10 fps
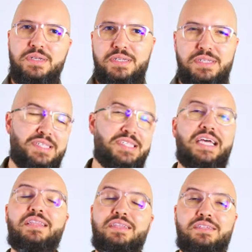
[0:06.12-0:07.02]

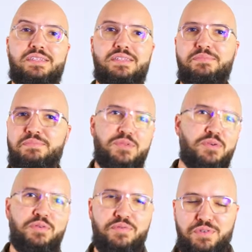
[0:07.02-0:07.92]
sadness
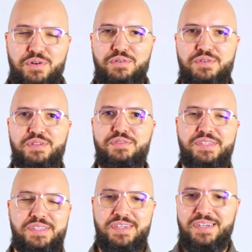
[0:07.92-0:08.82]
overall. You know,
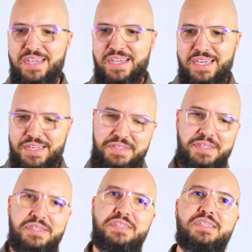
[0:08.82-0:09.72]
it's, a, it's the
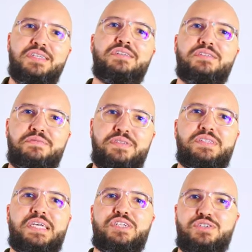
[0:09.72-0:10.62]
disease of the
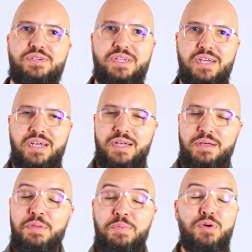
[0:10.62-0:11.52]
century.
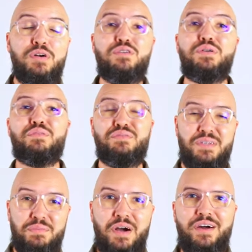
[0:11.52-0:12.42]
People are going through
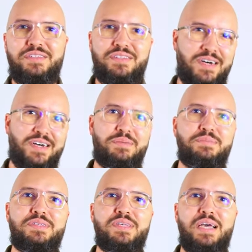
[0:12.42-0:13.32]
some hard
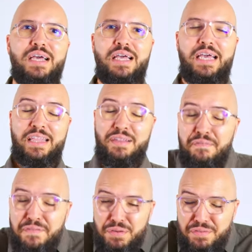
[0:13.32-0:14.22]
times, and it
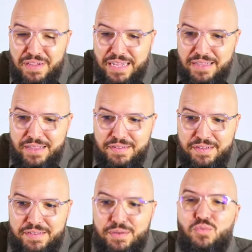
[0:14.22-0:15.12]
feels like this
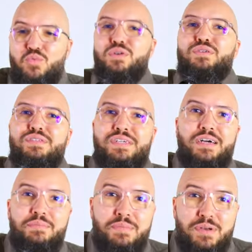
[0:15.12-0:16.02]
is the worst
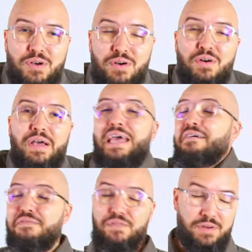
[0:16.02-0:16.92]
time
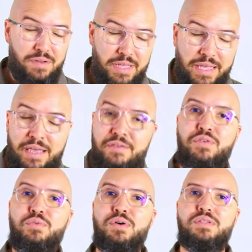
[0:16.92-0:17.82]
ever.
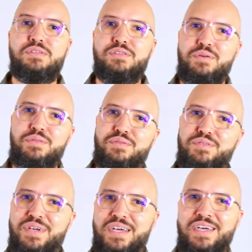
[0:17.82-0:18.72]
Everyone is going through
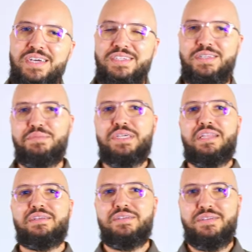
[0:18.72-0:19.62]
some
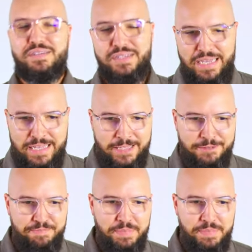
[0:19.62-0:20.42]
challenges. And